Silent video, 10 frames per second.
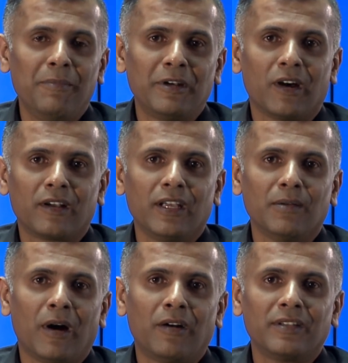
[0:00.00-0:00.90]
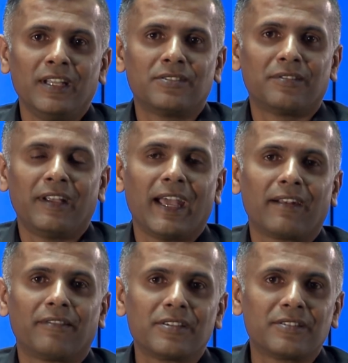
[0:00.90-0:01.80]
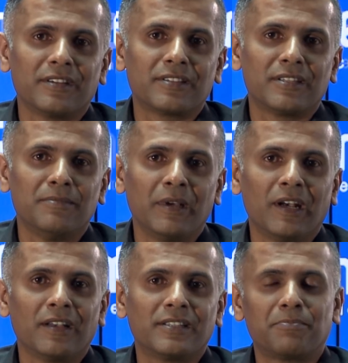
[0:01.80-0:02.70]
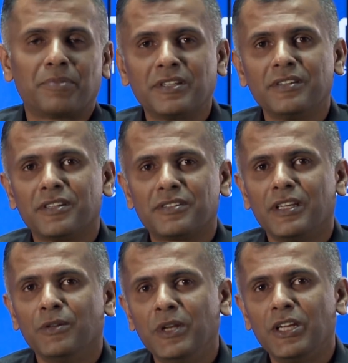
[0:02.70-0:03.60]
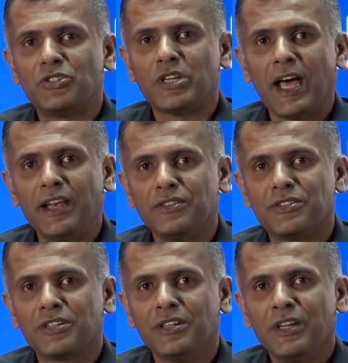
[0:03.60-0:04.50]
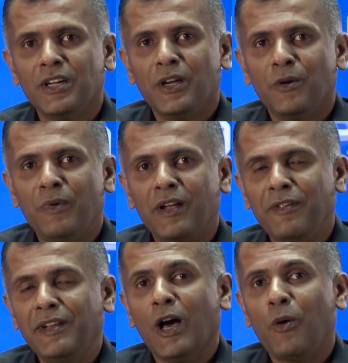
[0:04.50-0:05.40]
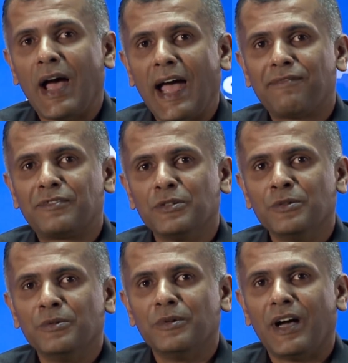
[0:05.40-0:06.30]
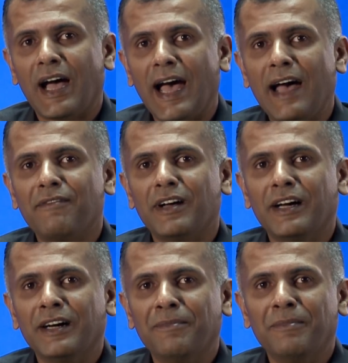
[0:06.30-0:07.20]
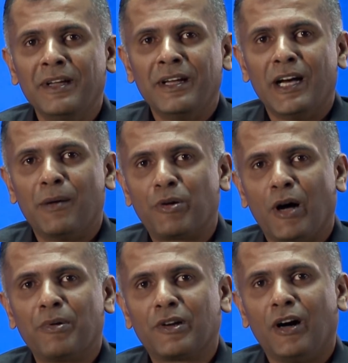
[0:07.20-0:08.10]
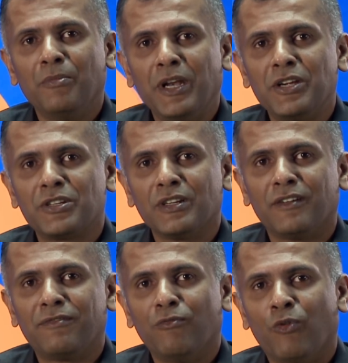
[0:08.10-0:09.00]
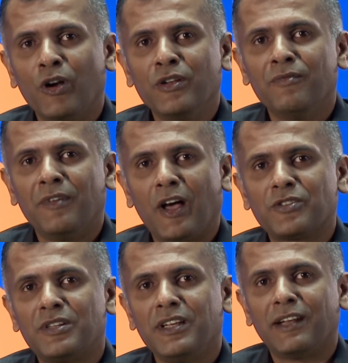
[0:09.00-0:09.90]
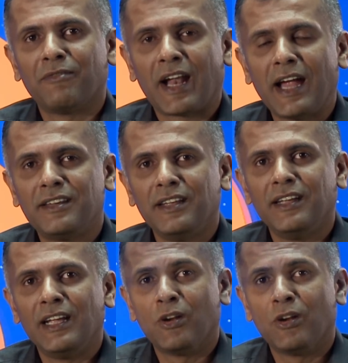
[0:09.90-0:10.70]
I talking about these three characteristics? Because it presents us a unique challenge where we now have to have a proper combination of volume, velocity, and variety in